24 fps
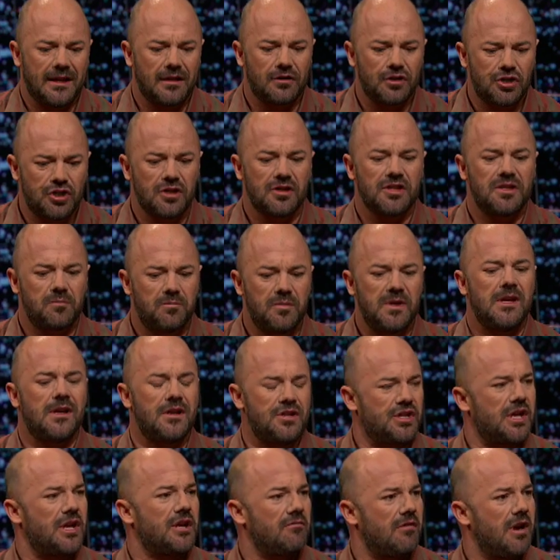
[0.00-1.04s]
it'll just be a
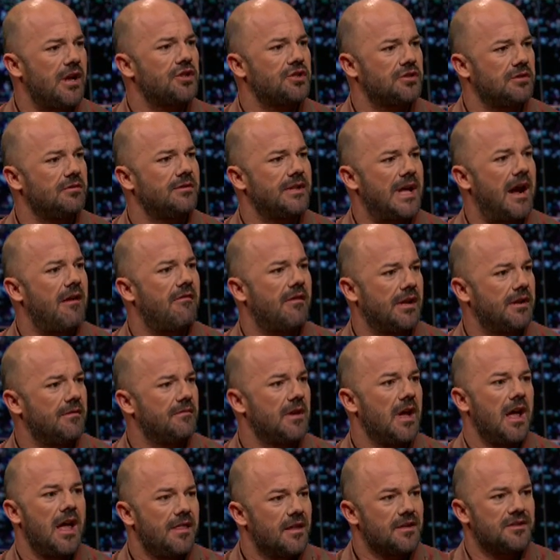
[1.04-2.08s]
generational narrative.
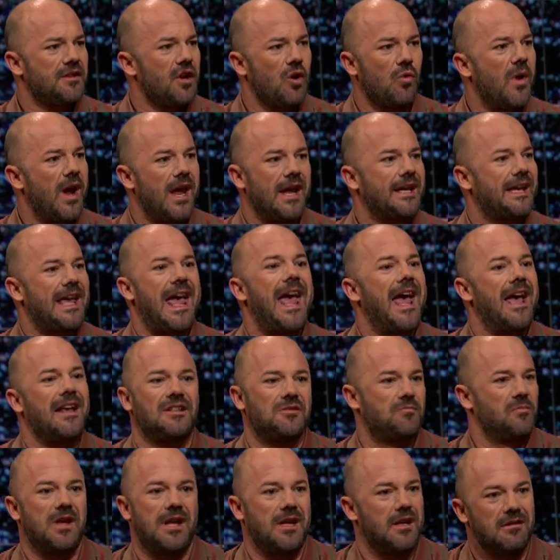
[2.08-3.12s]
There's no way it
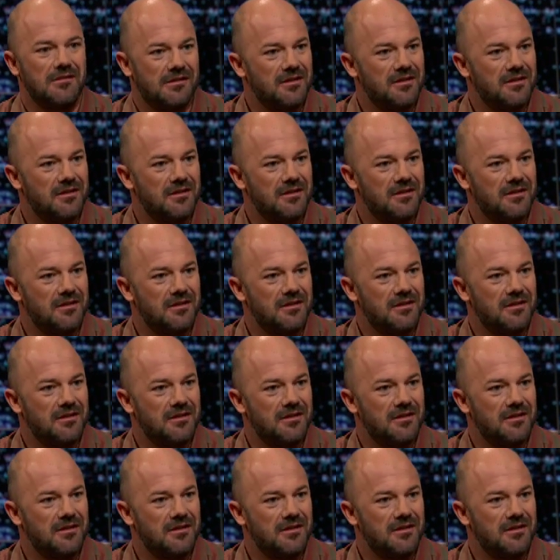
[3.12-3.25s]
can't be.